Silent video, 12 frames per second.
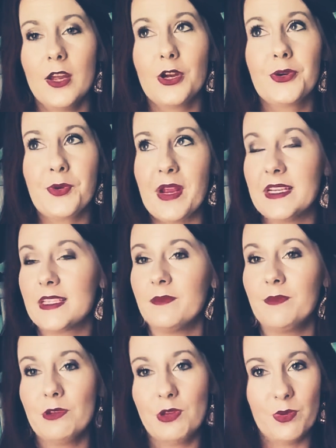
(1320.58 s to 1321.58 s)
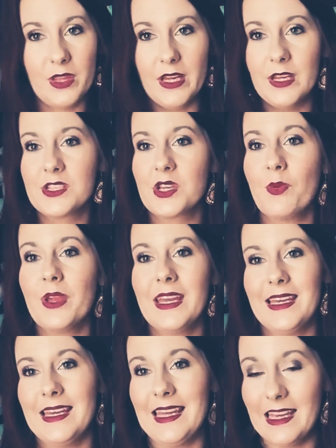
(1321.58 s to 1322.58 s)
grace and beauty within. It's going
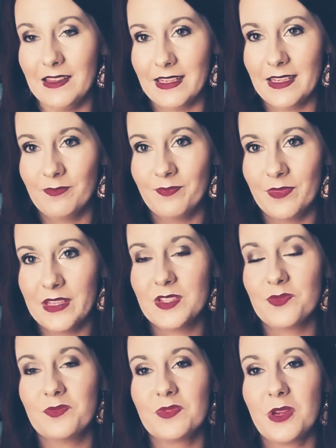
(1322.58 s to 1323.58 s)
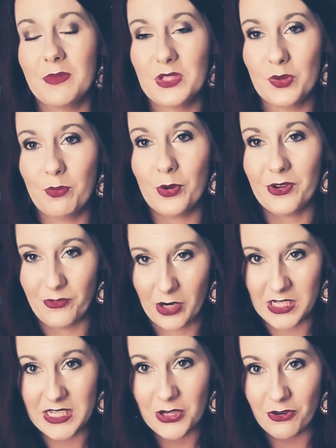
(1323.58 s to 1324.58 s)
in and healing. It's coming to a point of
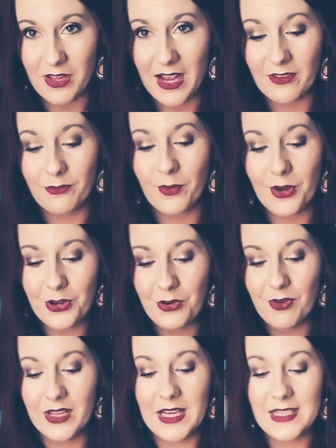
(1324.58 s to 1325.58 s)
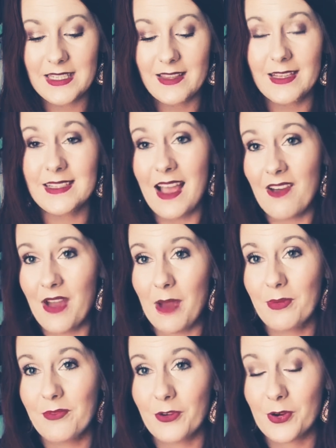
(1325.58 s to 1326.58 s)
grace in your life where you realize that things have
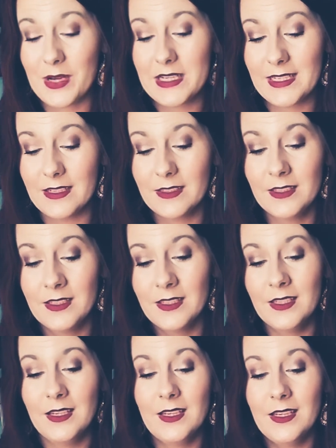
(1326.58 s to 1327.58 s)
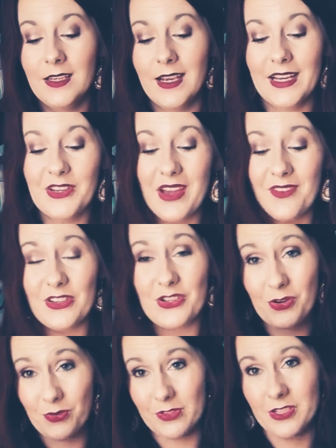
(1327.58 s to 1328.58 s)
happened for a reason. And you have the
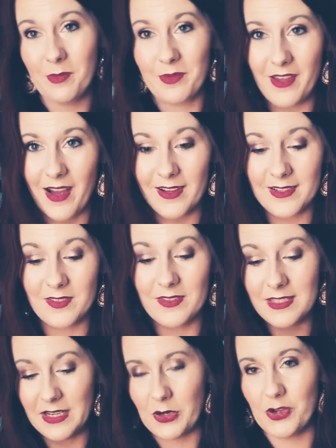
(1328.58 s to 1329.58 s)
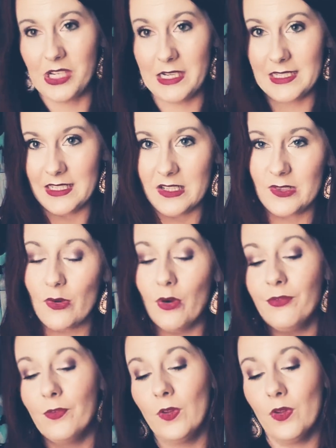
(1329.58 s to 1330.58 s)
turtle on top of that. So this energy is a
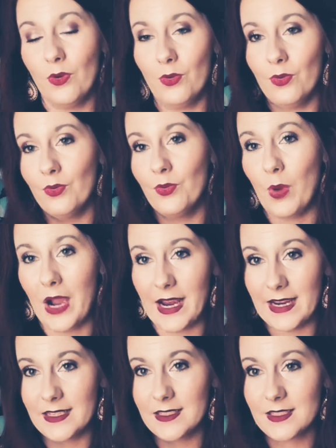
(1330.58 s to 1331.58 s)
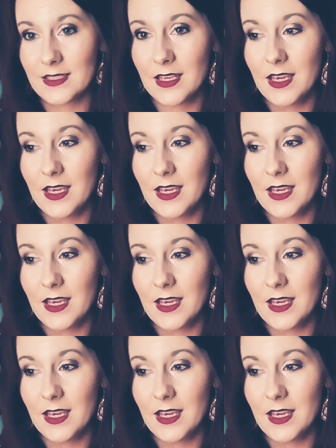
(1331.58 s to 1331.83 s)
soulful, old, wise,